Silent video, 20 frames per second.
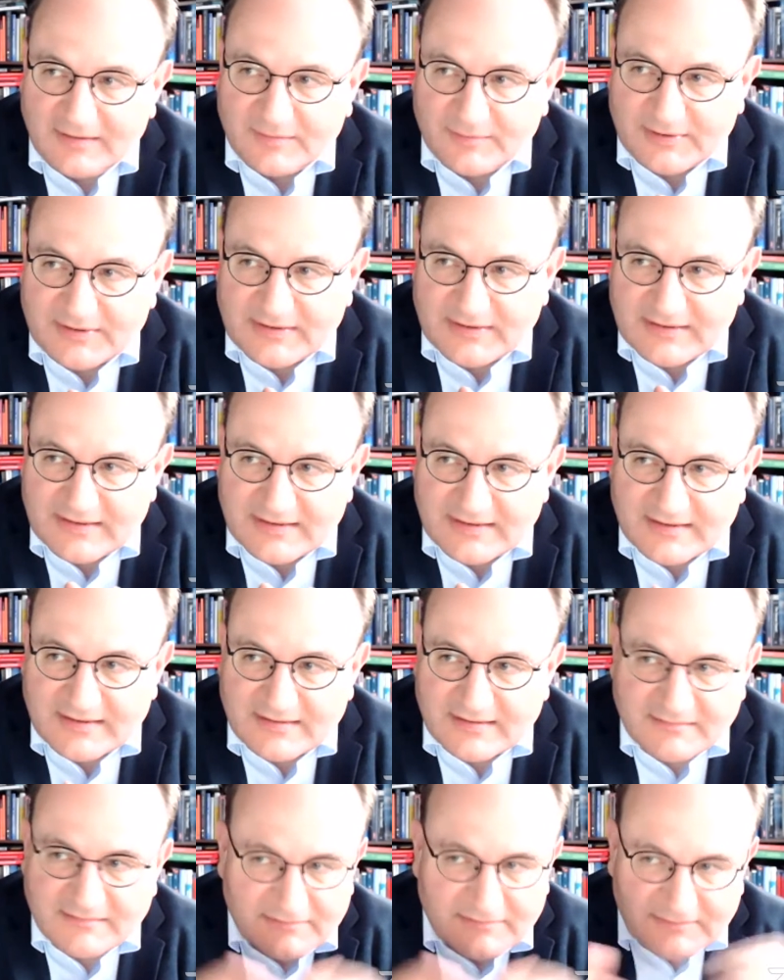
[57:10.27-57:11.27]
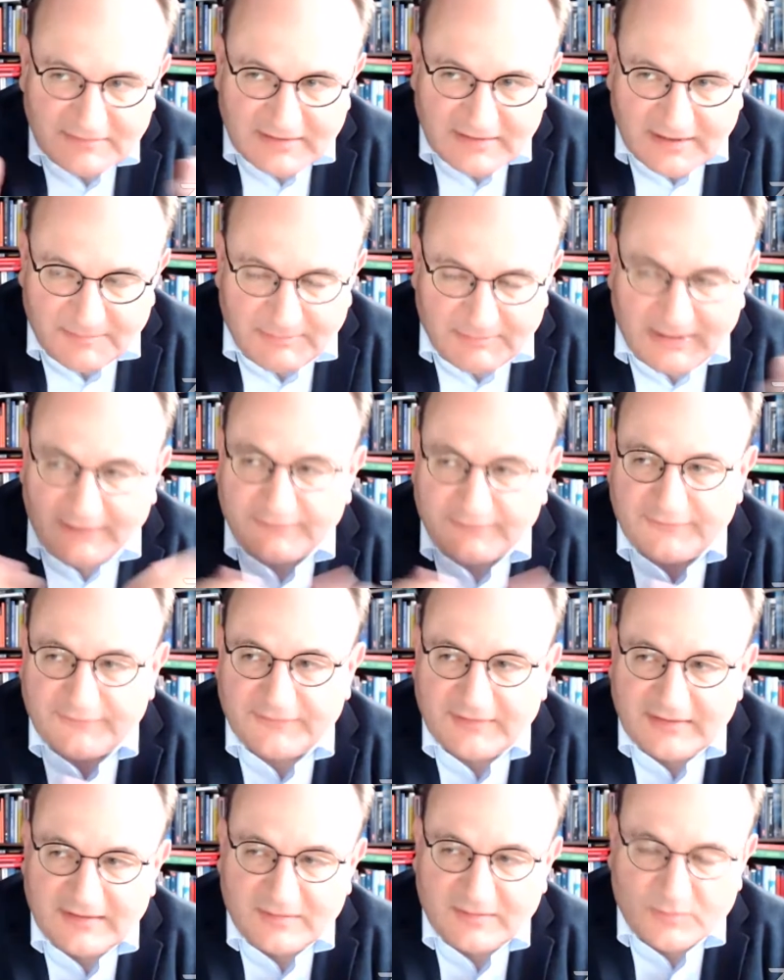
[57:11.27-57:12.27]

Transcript: which is above